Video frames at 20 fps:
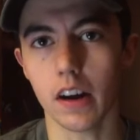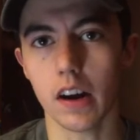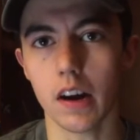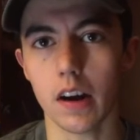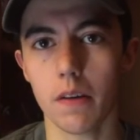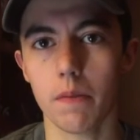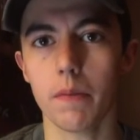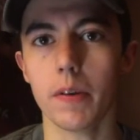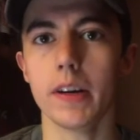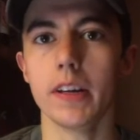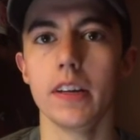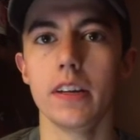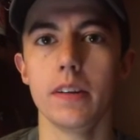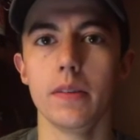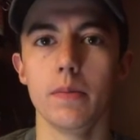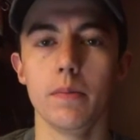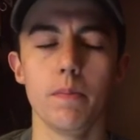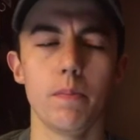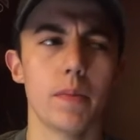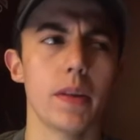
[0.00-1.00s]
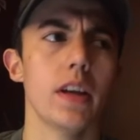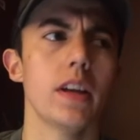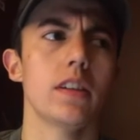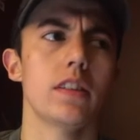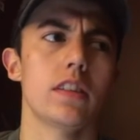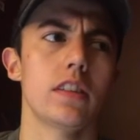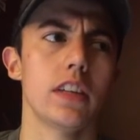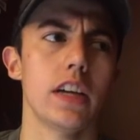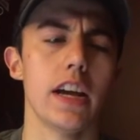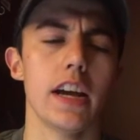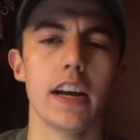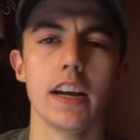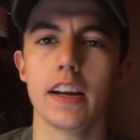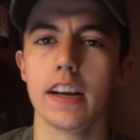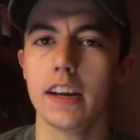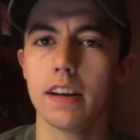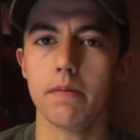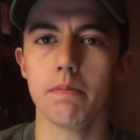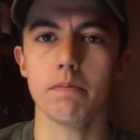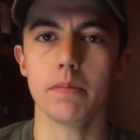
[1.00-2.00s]
off and
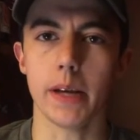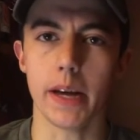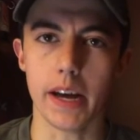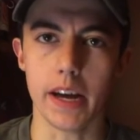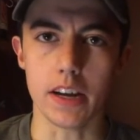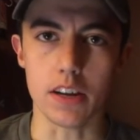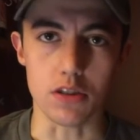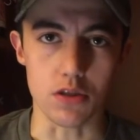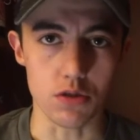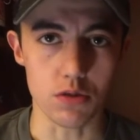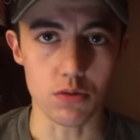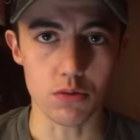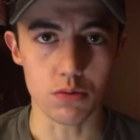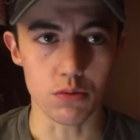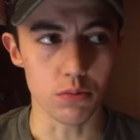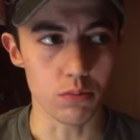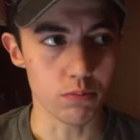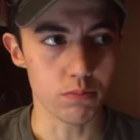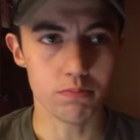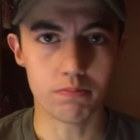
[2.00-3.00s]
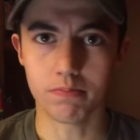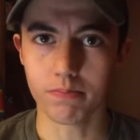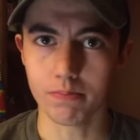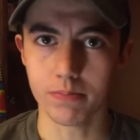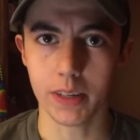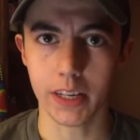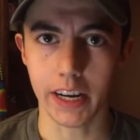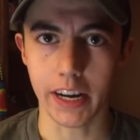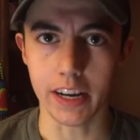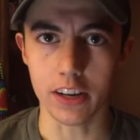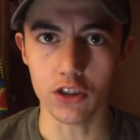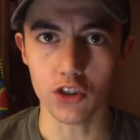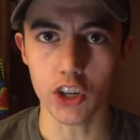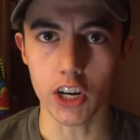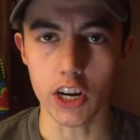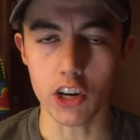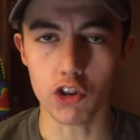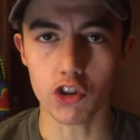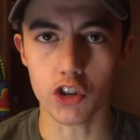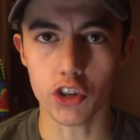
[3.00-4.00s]
say that you can
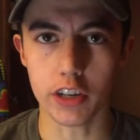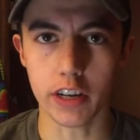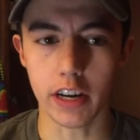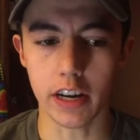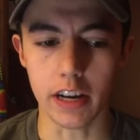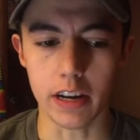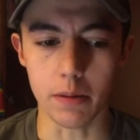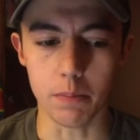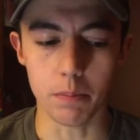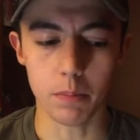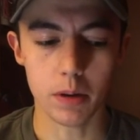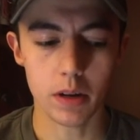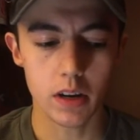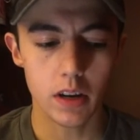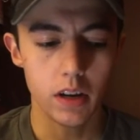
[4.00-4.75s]
change your name.